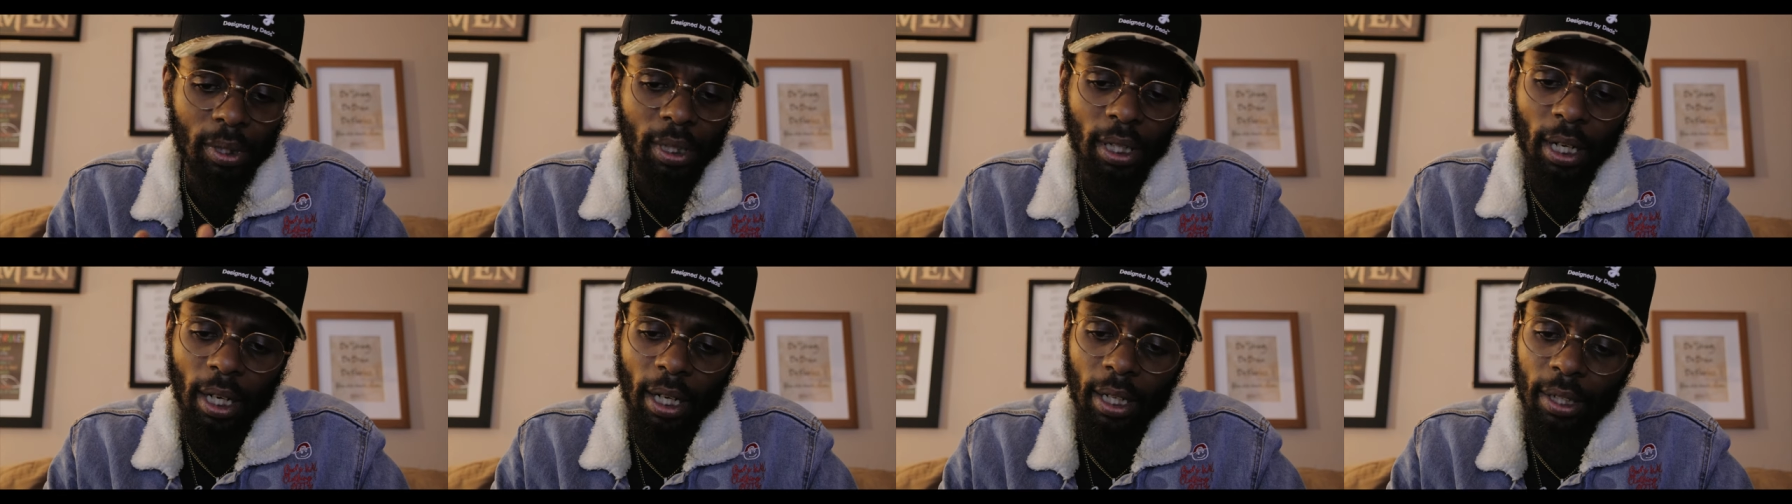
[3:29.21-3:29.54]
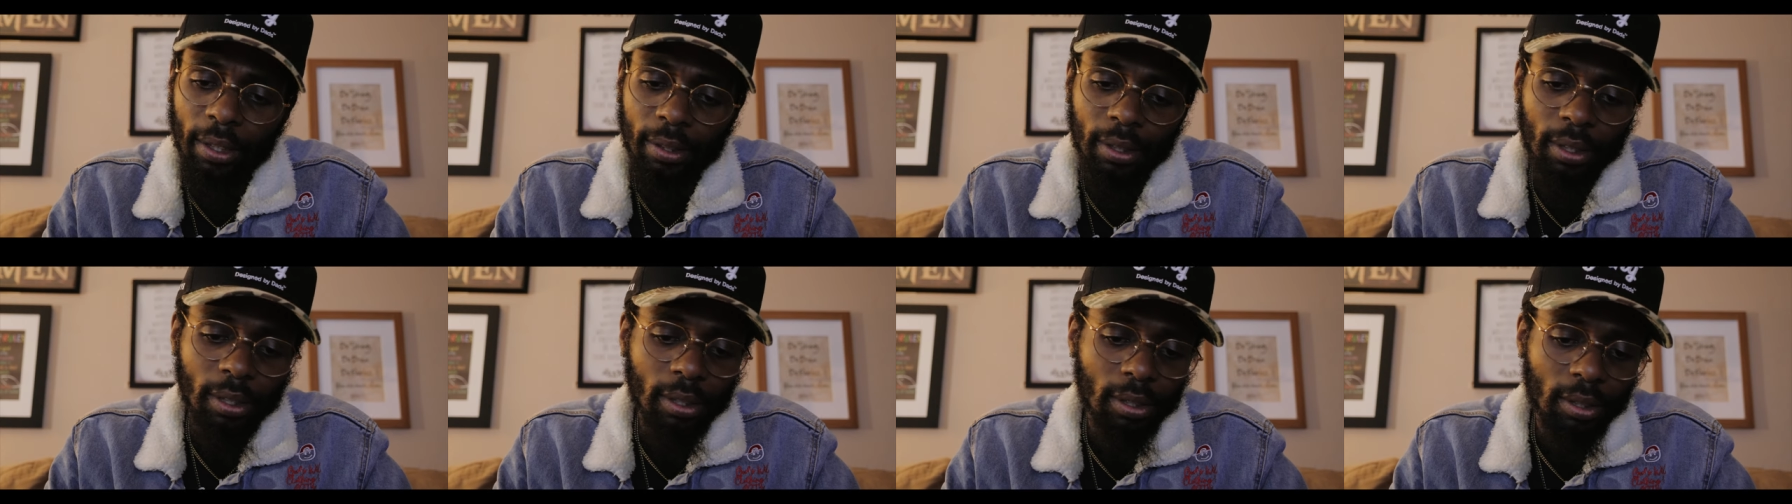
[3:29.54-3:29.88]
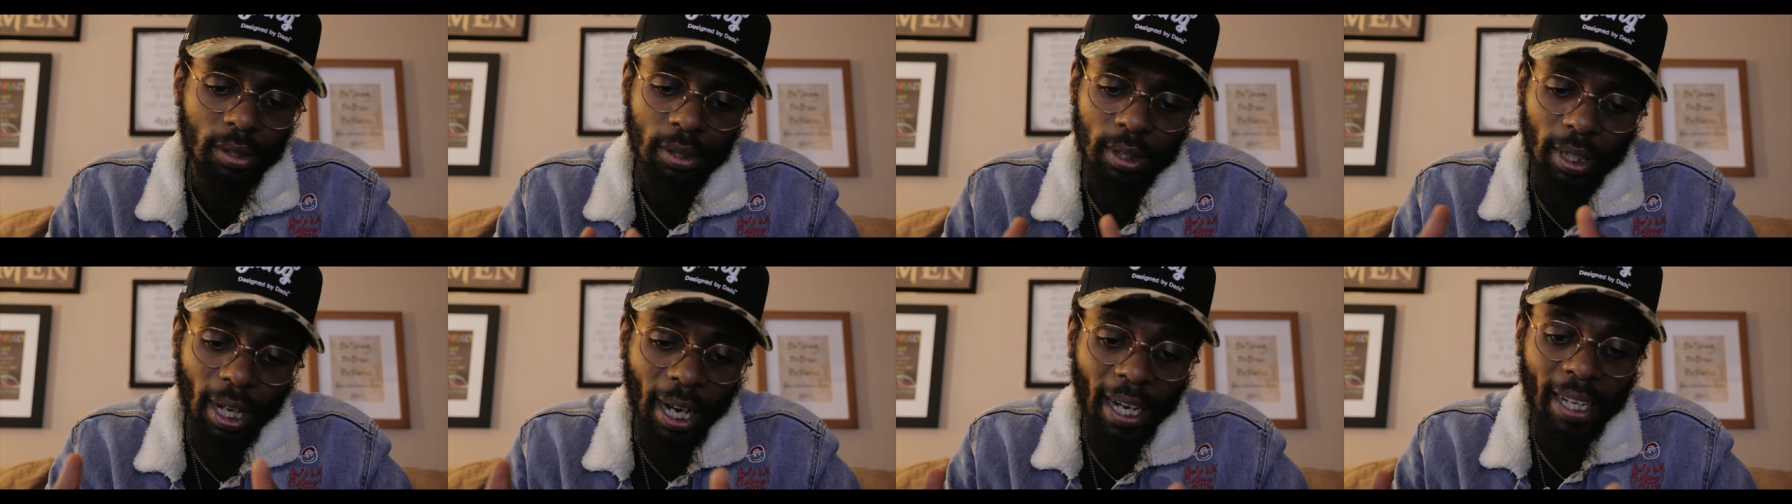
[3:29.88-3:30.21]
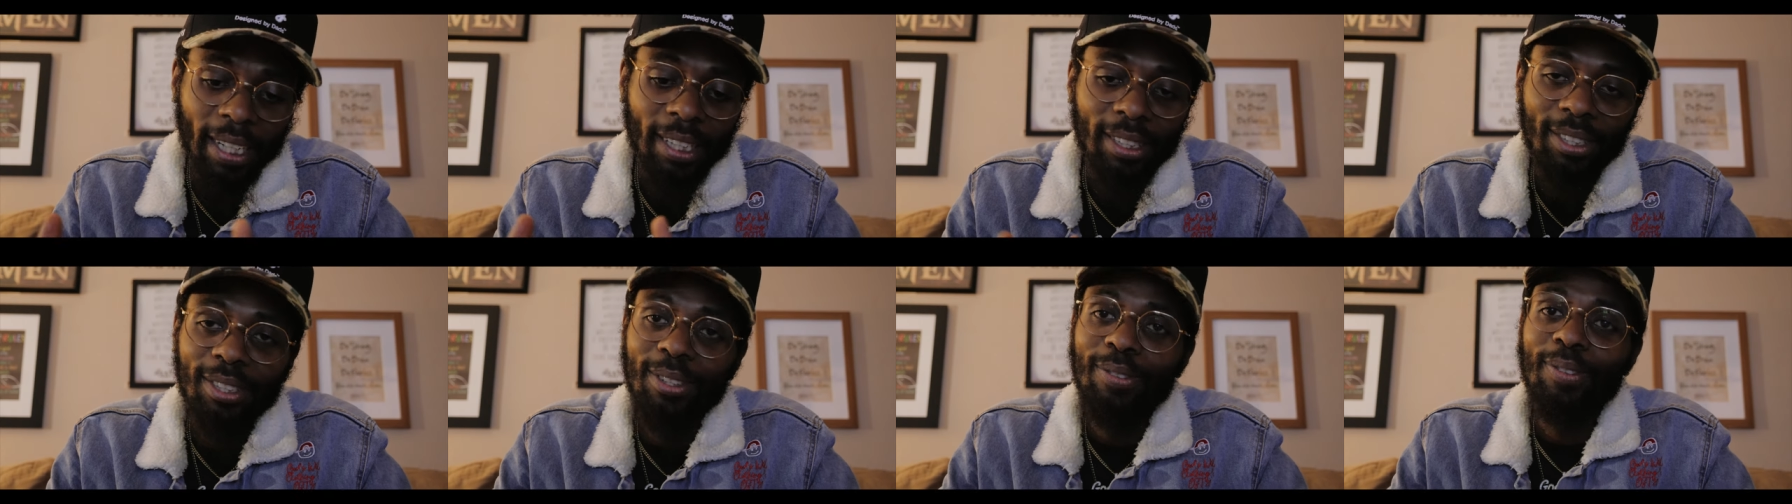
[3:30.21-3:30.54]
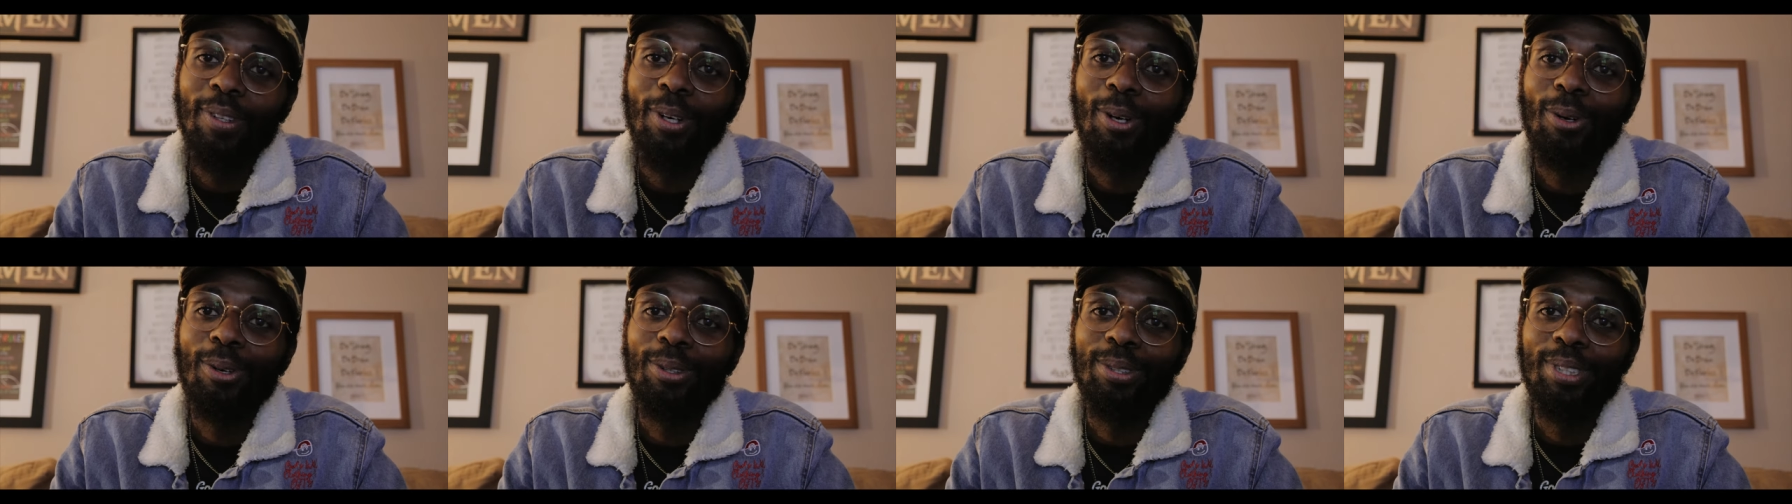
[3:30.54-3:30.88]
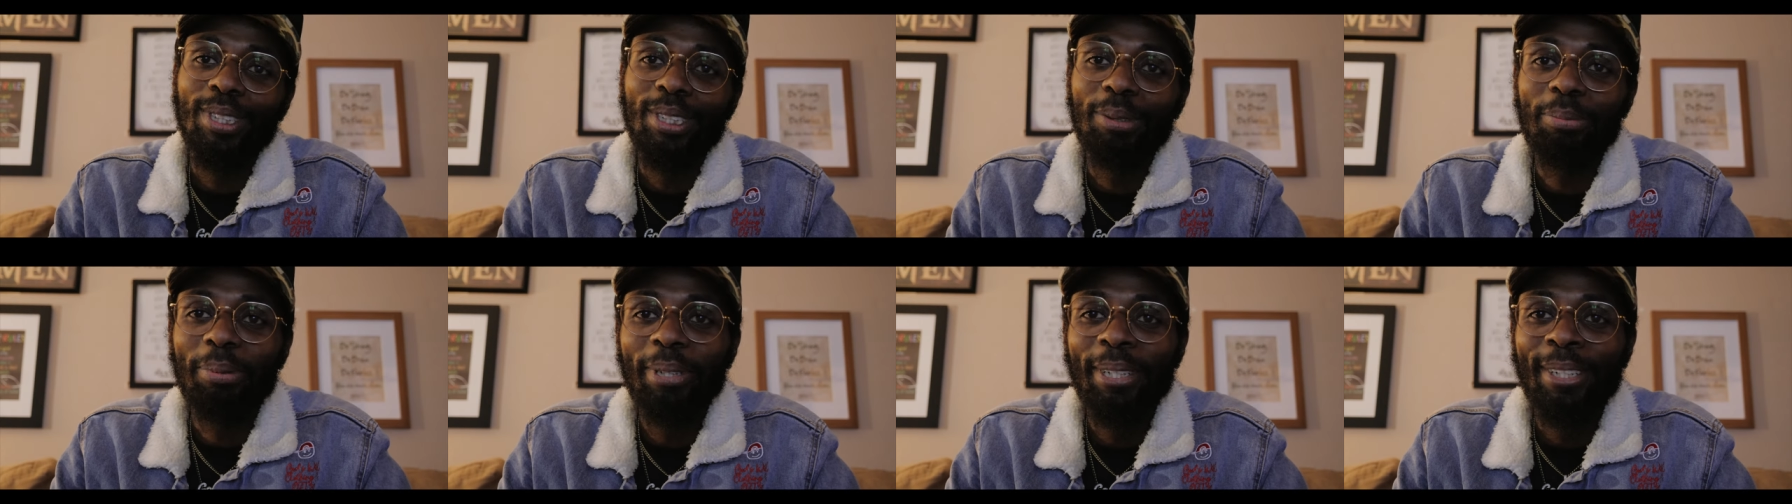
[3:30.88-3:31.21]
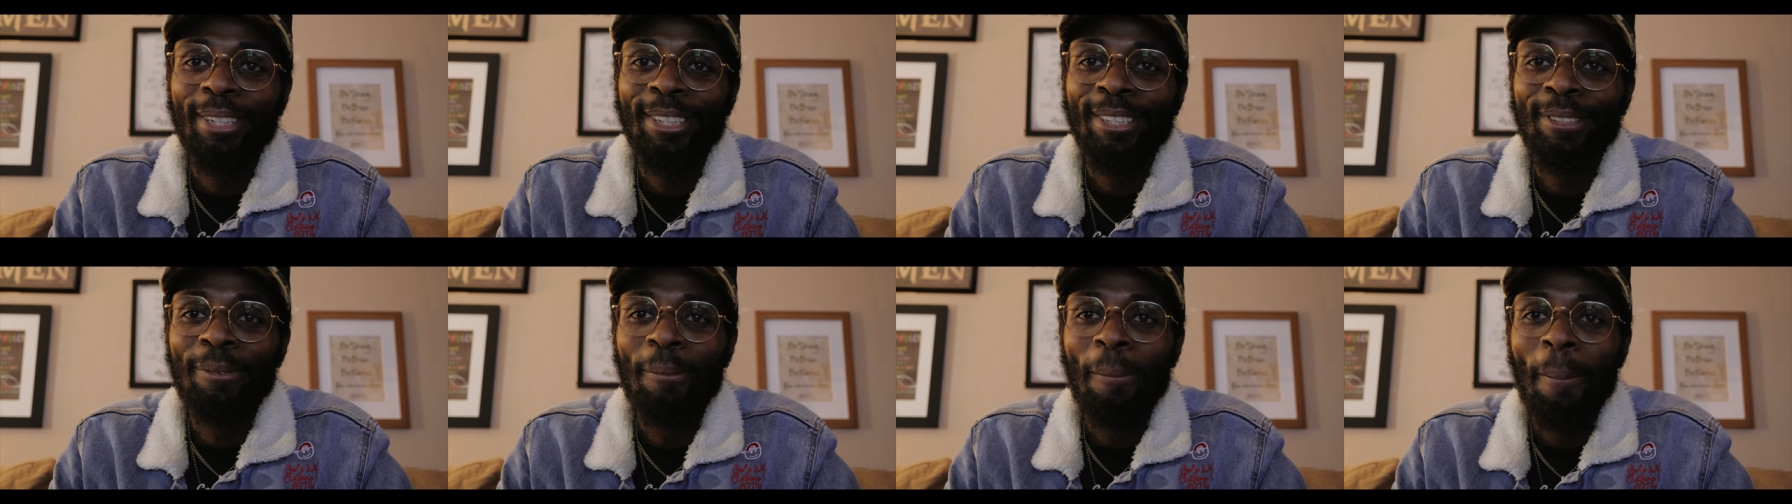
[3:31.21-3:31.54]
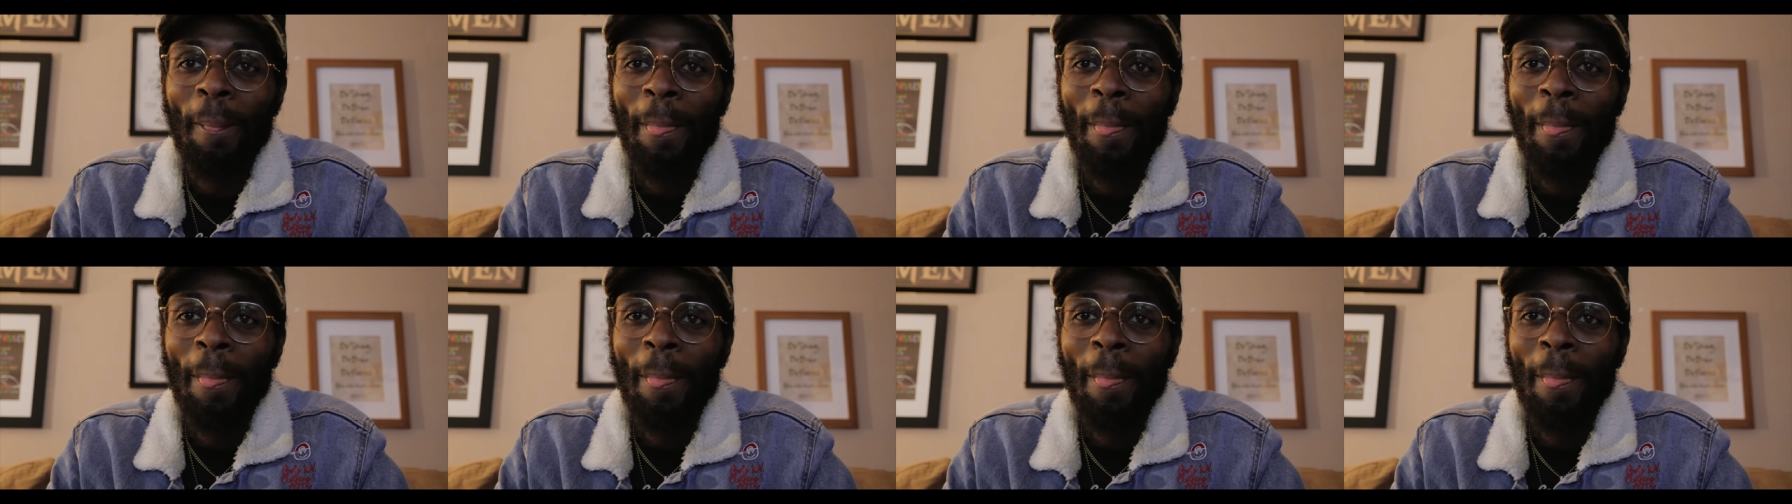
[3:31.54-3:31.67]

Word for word: and guidance of the Holy Spirit